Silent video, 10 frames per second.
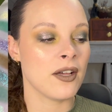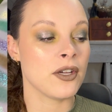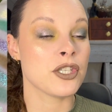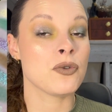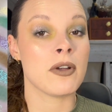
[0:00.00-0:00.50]

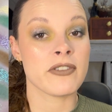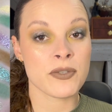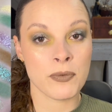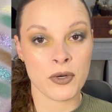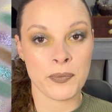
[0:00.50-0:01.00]
to have
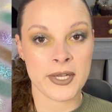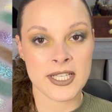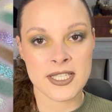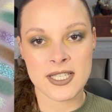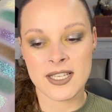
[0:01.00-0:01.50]
smaller
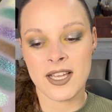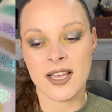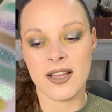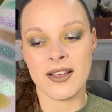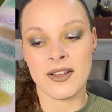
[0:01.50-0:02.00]
pants,
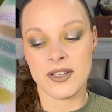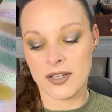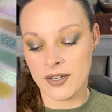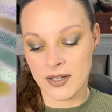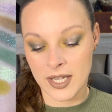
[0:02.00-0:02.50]

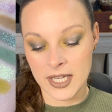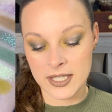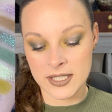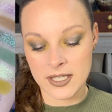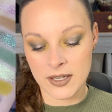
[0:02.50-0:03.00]

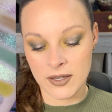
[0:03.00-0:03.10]
and